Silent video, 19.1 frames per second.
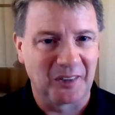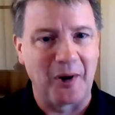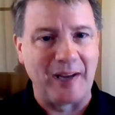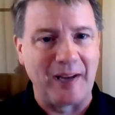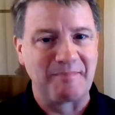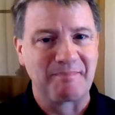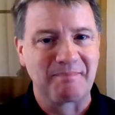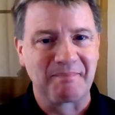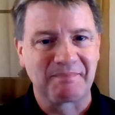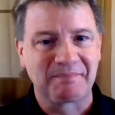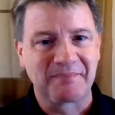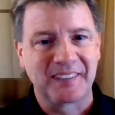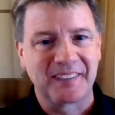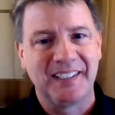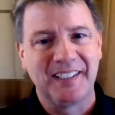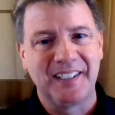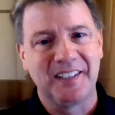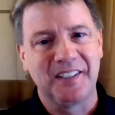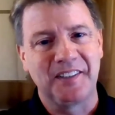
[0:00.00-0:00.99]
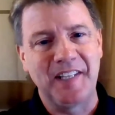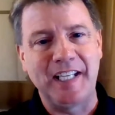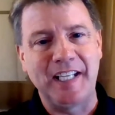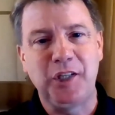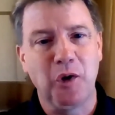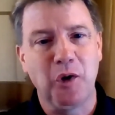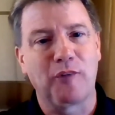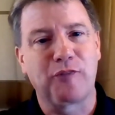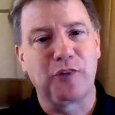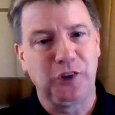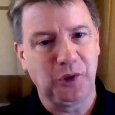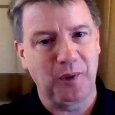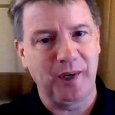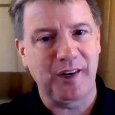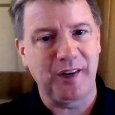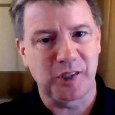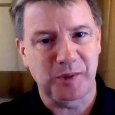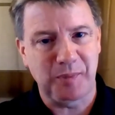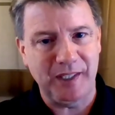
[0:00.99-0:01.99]
All right. Thank you all for
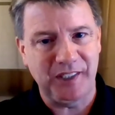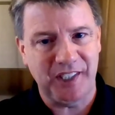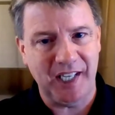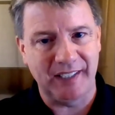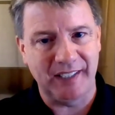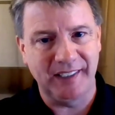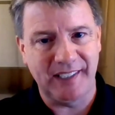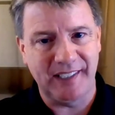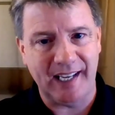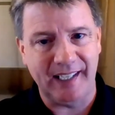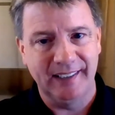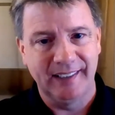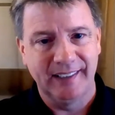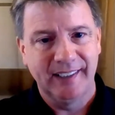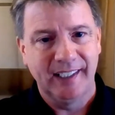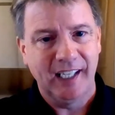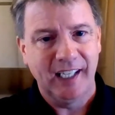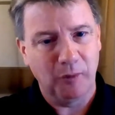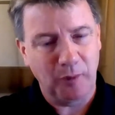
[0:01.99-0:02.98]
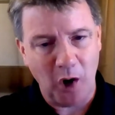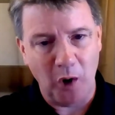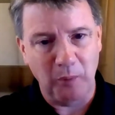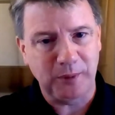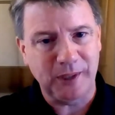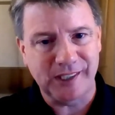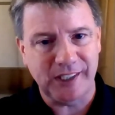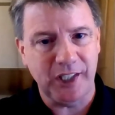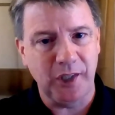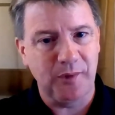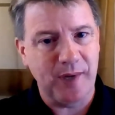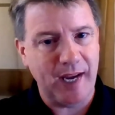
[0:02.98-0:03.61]
joining our space chat today, and we hope to see